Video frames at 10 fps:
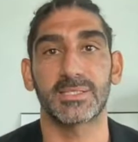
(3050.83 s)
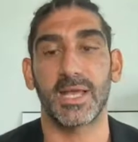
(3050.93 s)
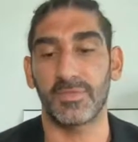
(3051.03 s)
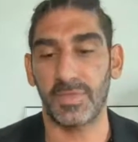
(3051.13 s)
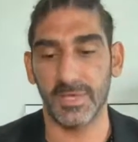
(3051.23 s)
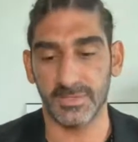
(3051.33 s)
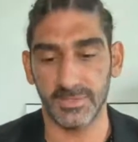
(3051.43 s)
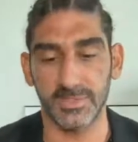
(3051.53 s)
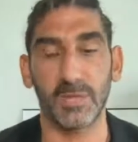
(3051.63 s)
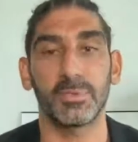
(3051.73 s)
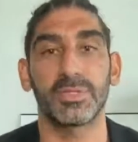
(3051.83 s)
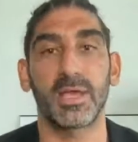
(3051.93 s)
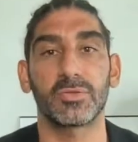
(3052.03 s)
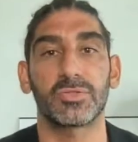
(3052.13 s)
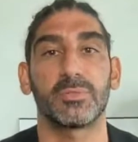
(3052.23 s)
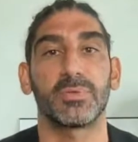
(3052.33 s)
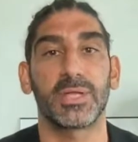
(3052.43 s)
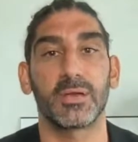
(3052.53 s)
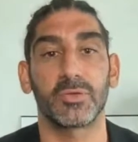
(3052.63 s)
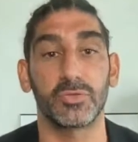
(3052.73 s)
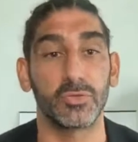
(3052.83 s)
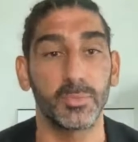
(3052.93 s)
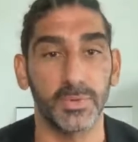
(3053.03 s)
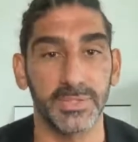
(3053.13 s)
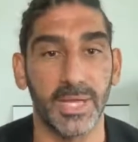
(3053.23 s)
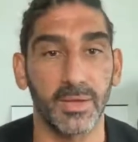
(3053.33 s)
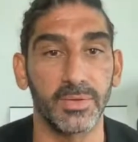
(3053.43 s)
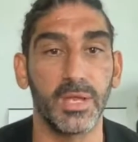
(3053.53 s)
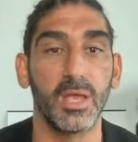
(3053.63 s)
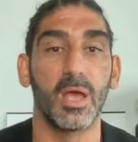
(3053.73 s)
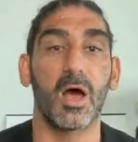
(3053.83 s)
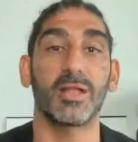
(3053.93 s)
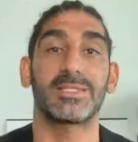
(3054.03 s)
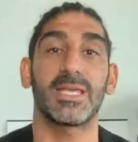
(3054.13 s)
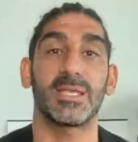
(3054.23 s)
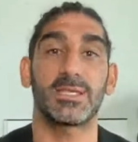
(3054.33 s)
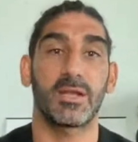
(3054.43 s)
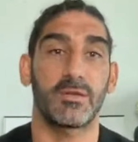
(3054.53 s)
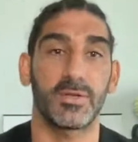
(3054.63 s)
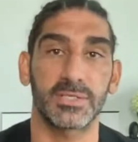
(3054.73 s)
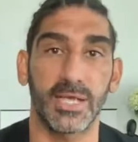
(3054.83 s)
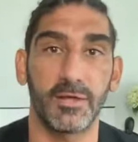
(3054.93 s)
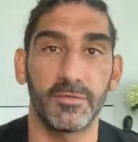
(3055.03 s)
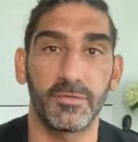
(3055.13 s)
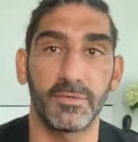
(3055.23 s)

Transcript: I think it's double down, triple down, quadruple down on taking care of yourself,